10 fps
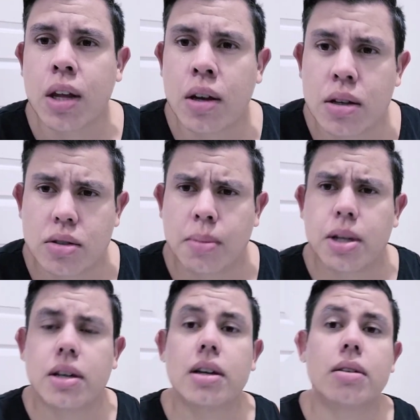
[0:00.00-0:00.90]
So I'm going to
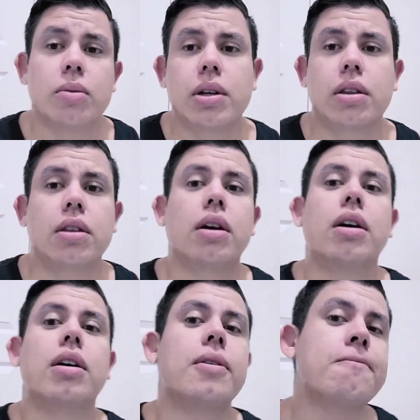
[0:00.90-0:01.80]
hit with
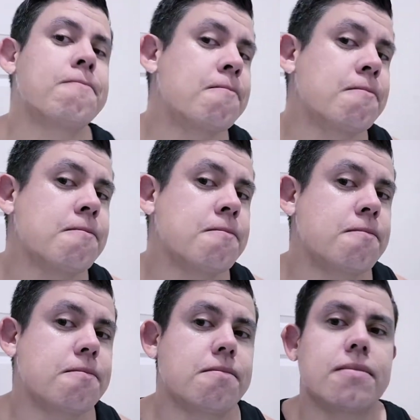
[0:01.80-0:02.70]
uh,
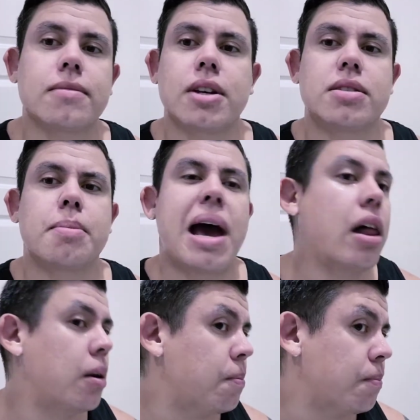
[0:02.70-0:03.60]
some
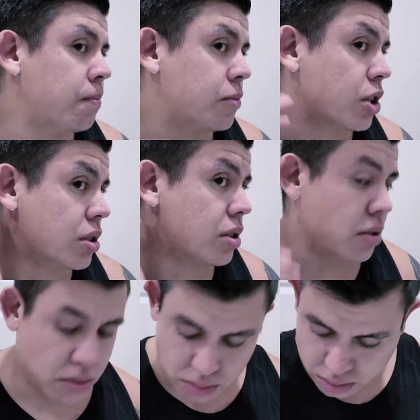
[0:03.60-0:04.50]
alum just
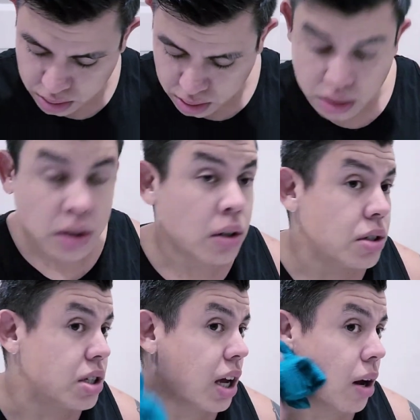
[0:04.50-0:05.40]
to
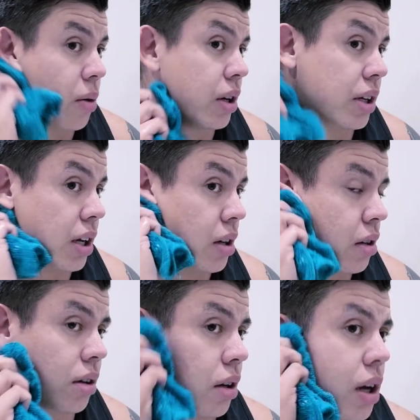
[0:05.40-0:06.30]
see how it
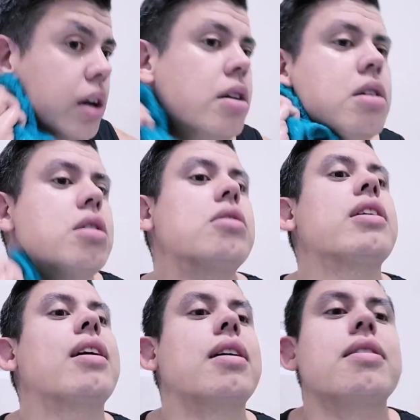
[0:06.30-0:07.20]
did. I know that
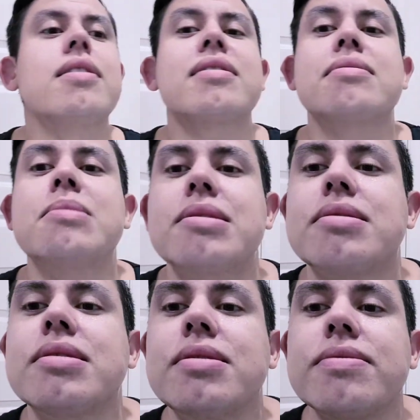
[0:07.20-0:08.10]
I nicked
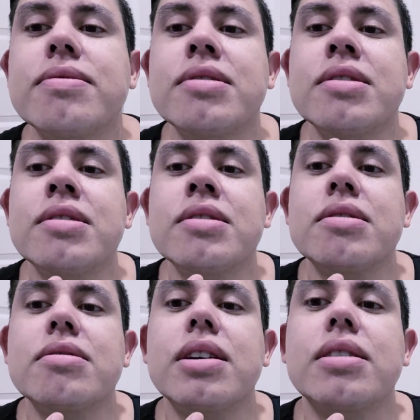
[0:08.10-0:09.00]
myself
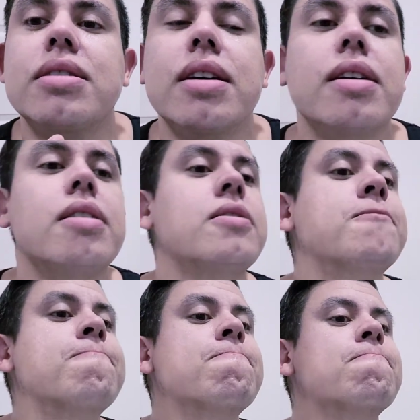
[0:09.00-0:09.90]
right there.